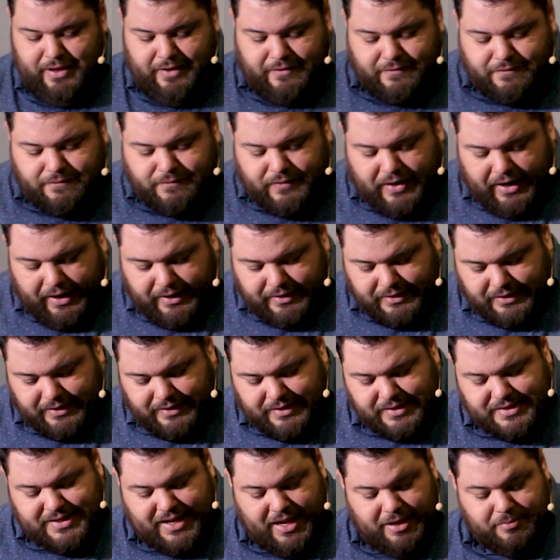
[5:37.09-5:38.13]
Finally,
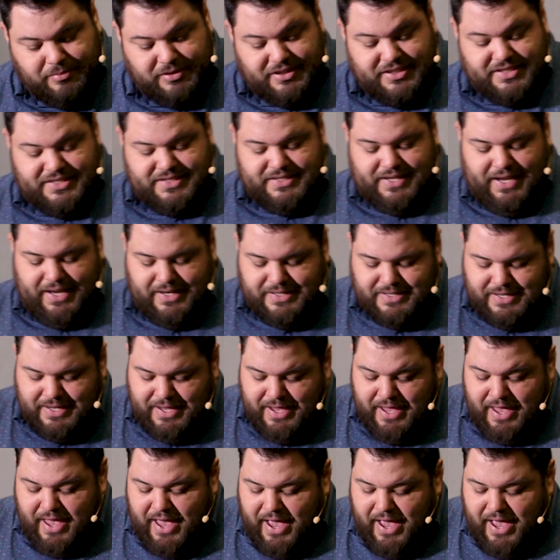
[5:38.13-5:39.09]
the table is set,